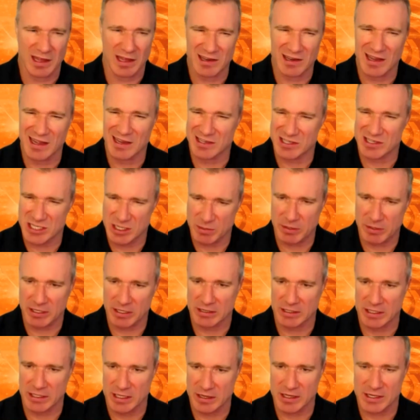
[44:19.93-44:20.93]
And
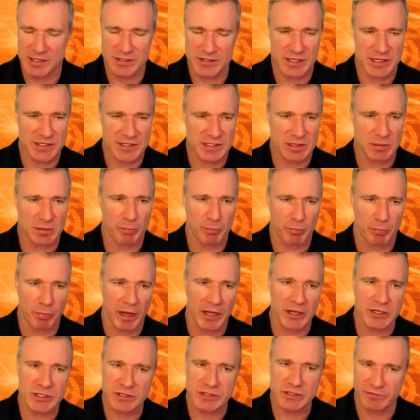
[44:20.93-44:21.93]
typically there's a
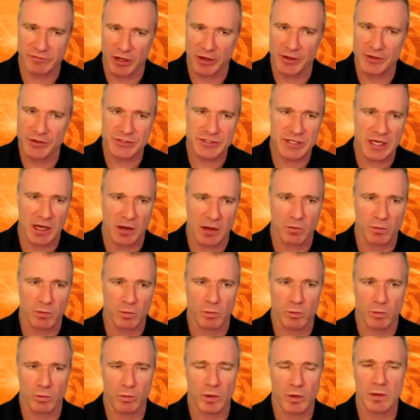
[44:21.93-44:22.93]
bunch of those that
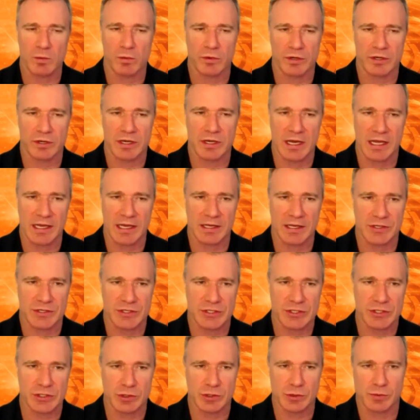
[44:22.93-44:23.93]
we would
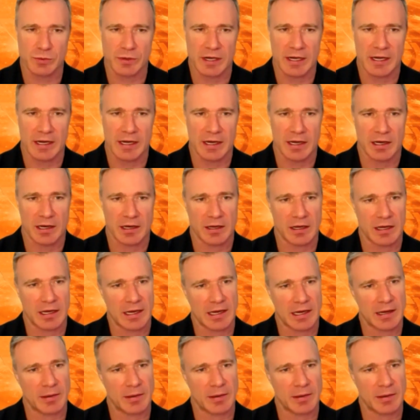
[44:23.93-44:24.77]
need to